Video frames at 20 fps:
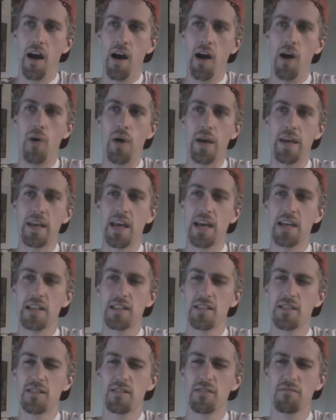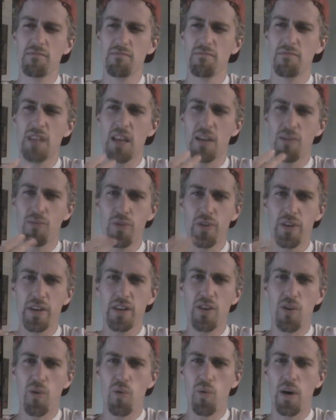oh, I guess they
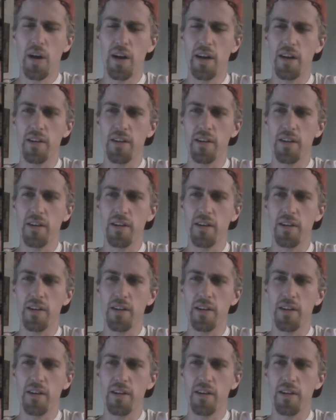really don't want